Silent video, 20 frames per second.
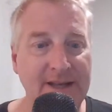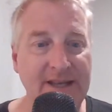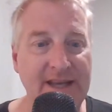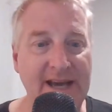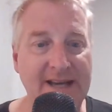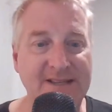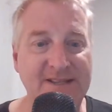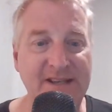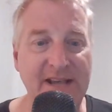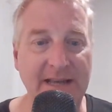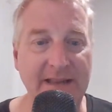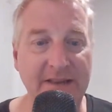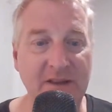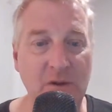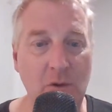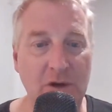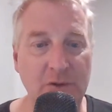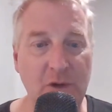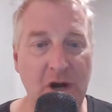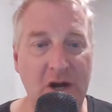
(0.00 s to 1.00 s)
Yes, sailing
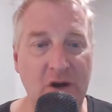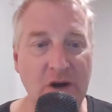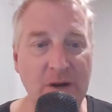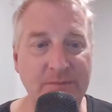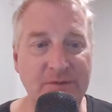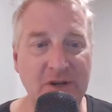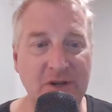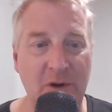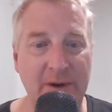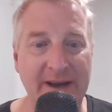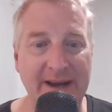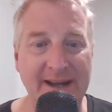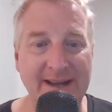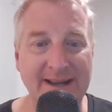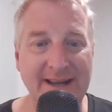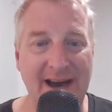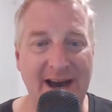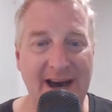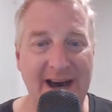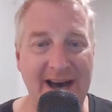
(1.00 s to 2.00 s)
the world while
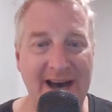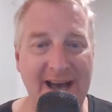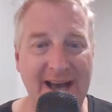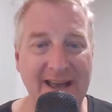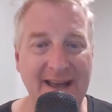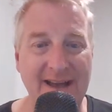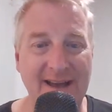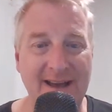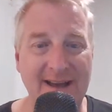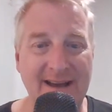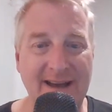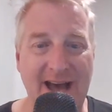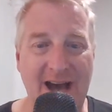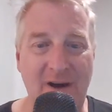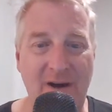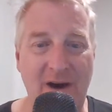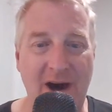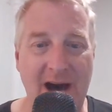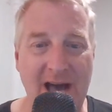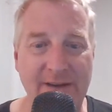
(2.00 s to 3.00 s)
cryptoing. High,
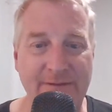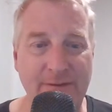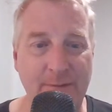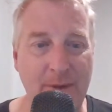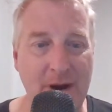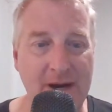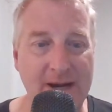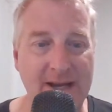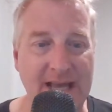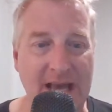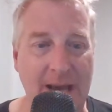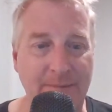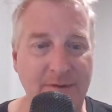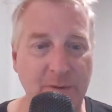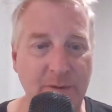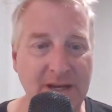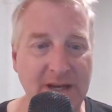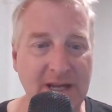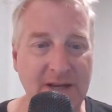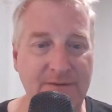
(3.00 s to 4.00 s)
how high of a market cap
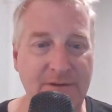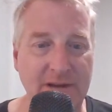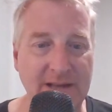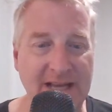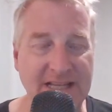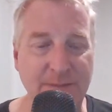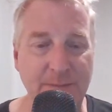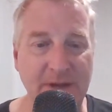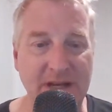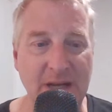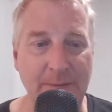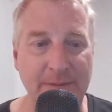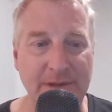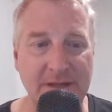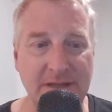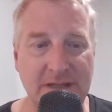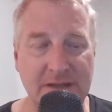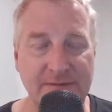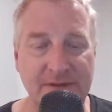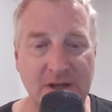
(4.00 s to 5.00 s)
do we need for less
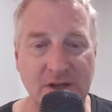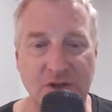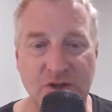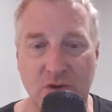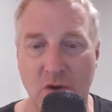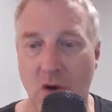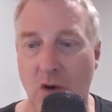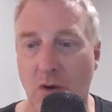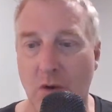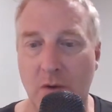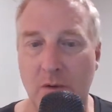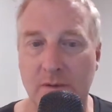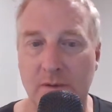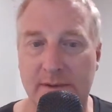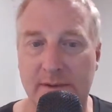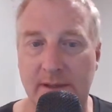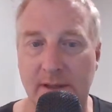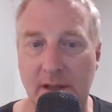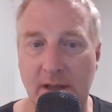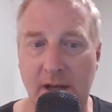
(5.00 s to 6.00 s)
manipulative control?
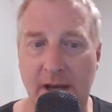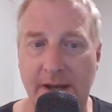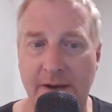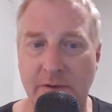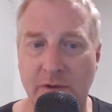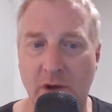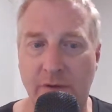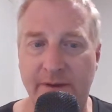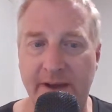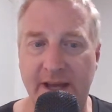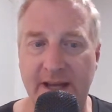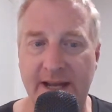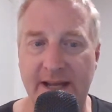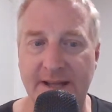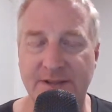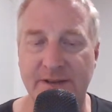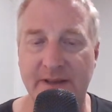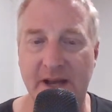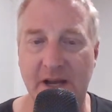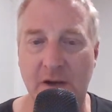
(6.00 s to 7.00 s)
I don't know if I can
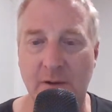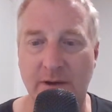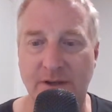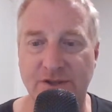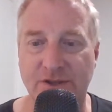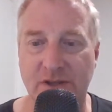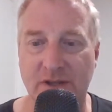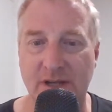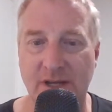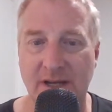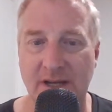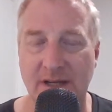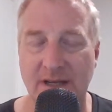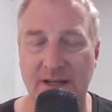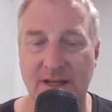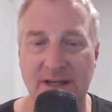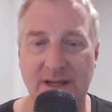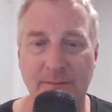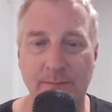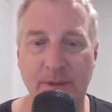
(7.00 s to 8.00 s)
answer that question.
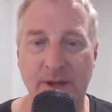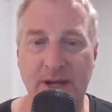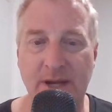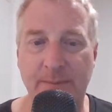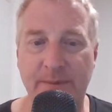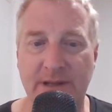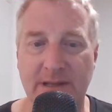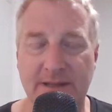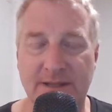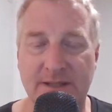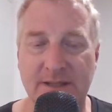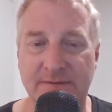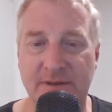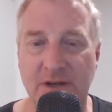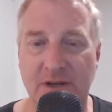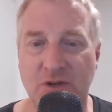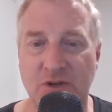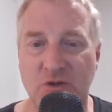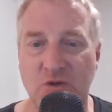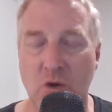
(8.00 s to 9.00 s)

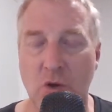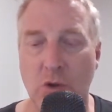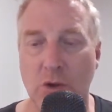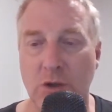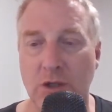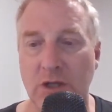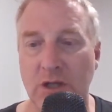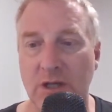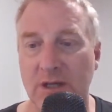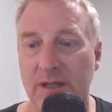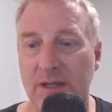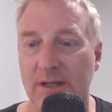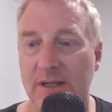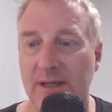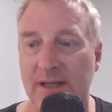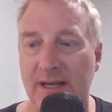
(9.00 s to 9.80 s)
Manipulative control.